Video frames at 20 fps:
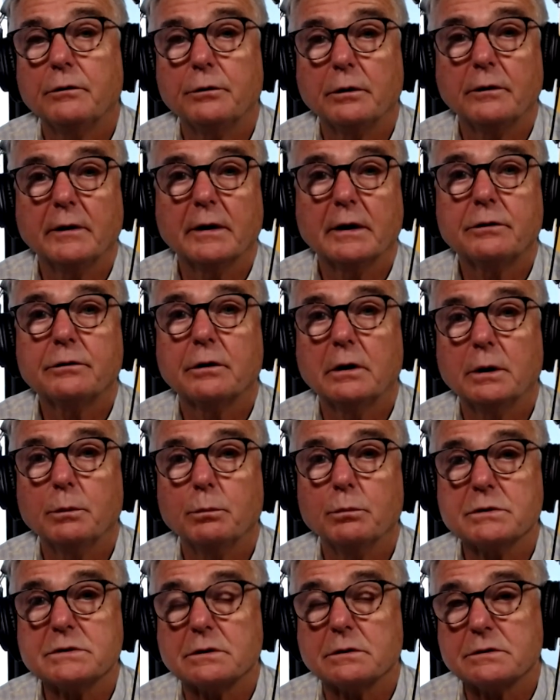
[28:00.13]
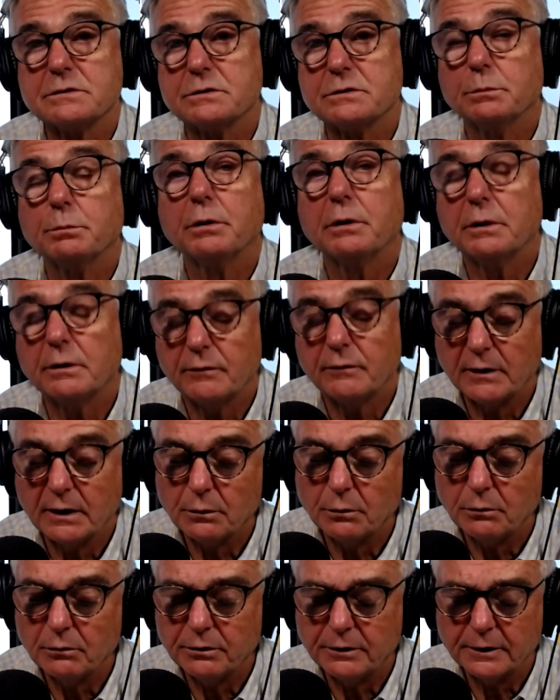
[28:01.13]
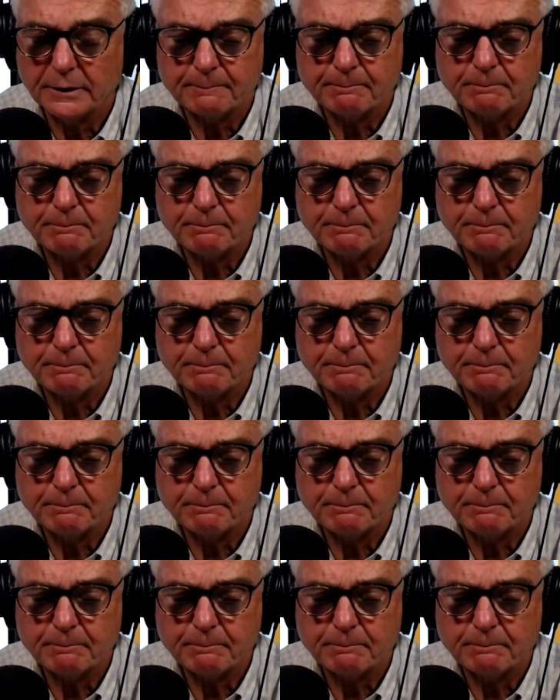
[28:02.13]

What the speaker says: that time was also part of that whole thing.